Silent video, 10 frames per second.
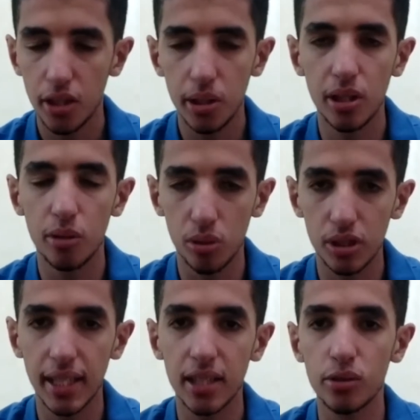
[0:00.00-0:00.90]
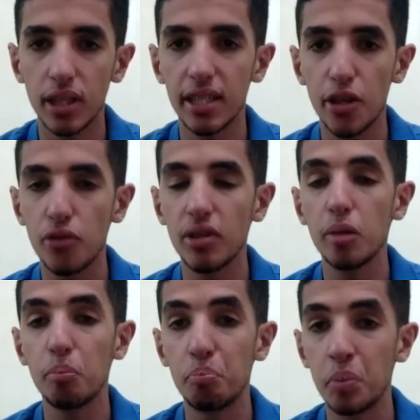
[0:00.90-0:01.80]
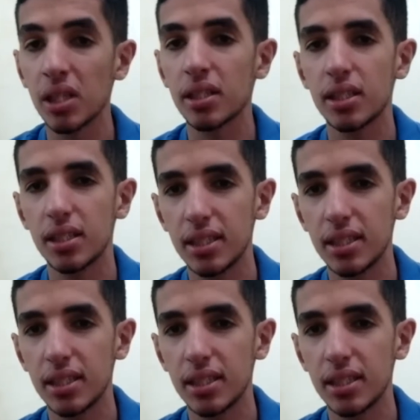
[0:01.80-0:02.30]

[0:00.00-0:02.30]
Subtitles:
it will take you 93 billion